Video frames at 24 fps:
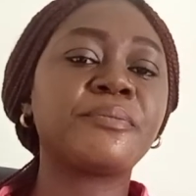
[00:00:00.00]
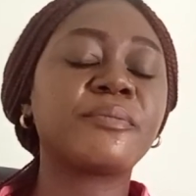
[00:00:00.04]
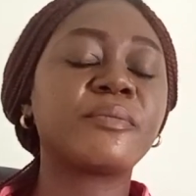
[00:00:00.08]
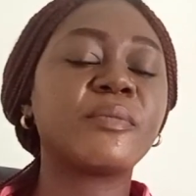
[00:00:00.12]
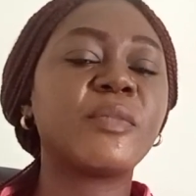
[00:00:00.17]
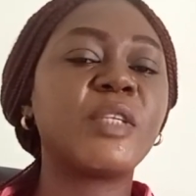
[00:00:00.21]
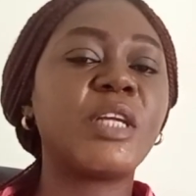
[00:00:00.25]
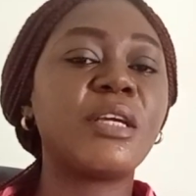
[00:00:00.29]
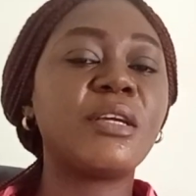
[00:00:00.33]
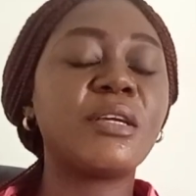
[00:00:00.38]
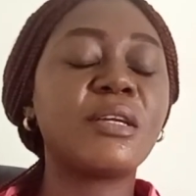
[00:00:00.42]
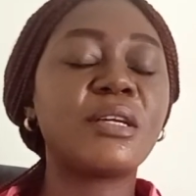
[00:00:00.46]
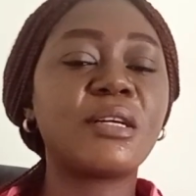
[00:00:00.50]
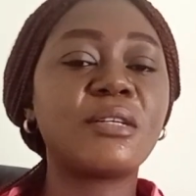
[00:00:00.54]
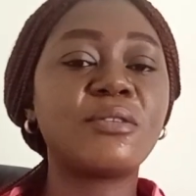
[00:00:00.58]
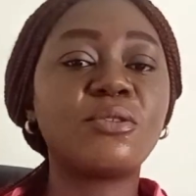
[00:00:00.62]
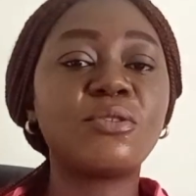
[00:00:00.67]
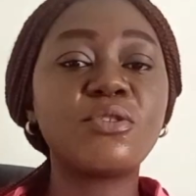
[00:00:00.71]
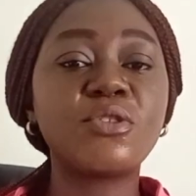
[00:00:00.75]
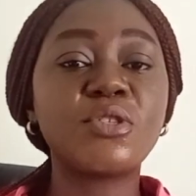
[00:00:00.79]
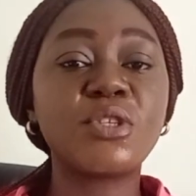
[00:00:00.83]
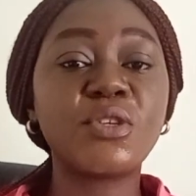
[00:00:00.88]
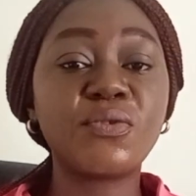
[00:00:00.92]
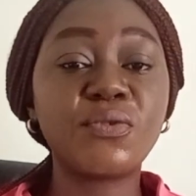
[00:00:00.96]
Then you can
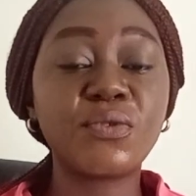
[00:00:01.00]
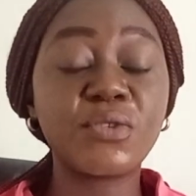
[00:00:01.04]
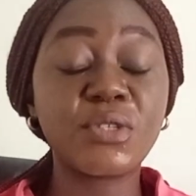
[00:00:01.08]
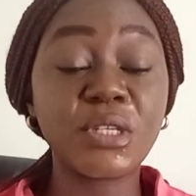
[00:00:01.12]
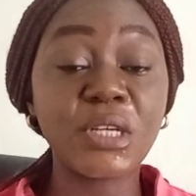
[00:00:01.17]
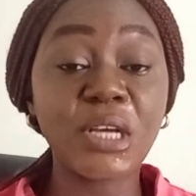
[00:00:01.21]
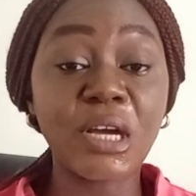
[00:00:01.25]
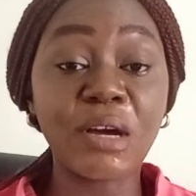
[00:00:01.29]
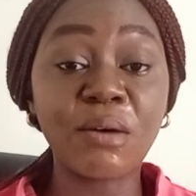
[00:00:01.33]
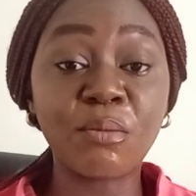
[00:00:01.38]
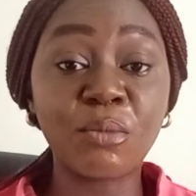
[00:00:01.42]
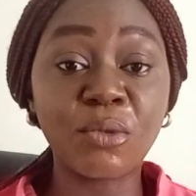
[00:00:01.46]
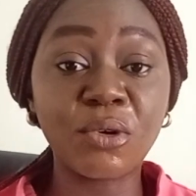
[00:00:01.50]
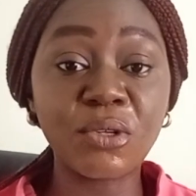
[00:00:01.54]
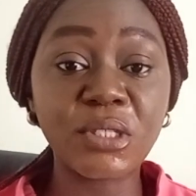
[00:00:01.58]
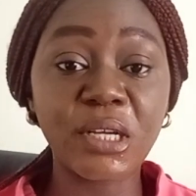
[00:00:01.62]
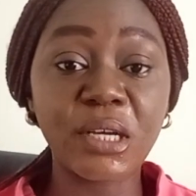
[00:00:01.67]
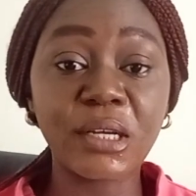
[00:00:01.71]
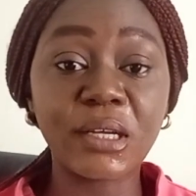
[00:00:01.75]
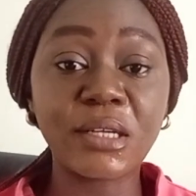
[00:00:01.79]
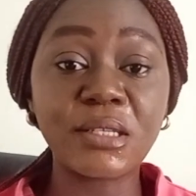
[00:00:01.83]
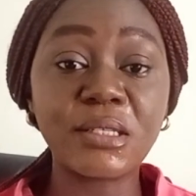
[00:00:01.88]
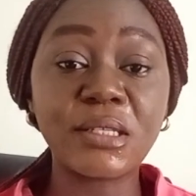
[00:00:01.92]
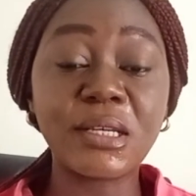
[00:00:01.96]
also, if you say how much,
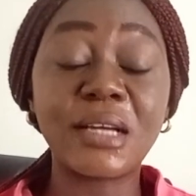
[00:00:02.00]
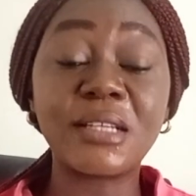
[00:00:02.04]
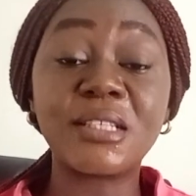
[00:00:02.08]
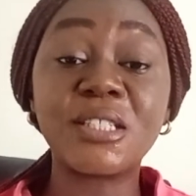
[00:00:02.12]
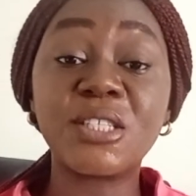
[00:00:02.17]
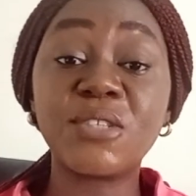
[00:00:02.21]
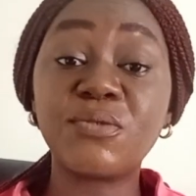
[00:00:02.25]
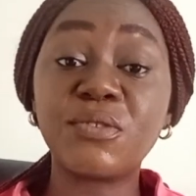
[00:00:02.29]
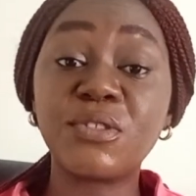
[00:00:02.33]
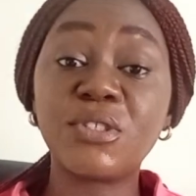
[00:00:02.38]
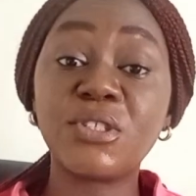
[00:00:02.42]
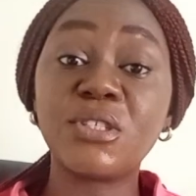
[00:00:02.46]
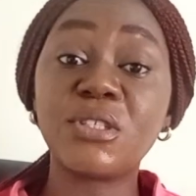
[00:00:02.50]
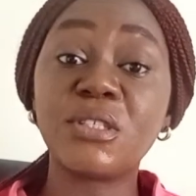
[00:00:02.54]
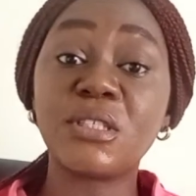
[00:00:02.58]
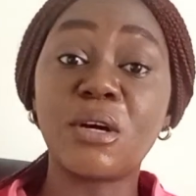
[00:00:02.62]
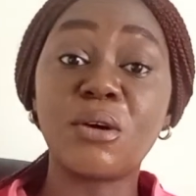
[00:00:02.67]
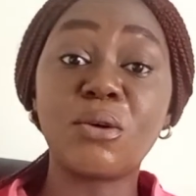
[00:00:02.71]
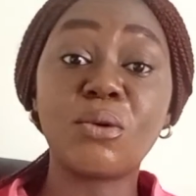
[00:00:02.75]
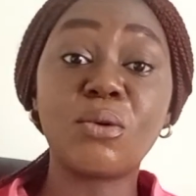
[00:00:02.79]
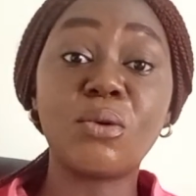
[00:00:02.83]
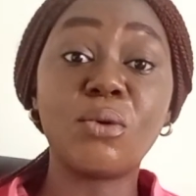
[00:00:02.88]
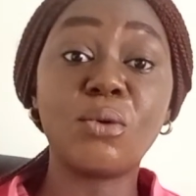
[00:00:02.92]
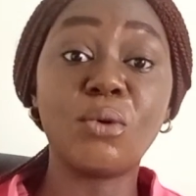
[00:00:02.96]
I can say activities
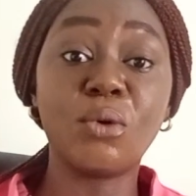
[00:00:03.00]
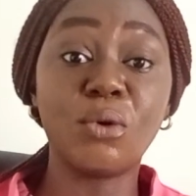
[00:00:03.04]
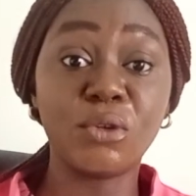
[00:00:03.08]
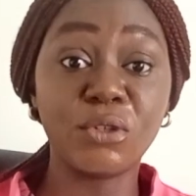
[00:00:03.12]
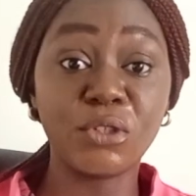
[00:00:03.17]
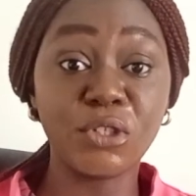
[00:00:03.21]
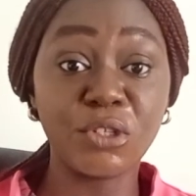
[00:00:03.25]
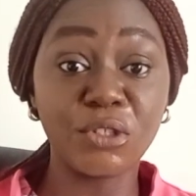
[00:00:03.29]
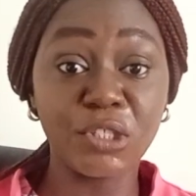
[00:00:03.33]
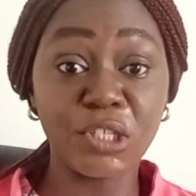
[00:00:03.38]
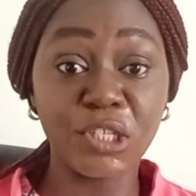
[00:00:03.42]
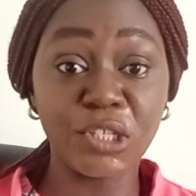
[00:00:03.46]
that go on in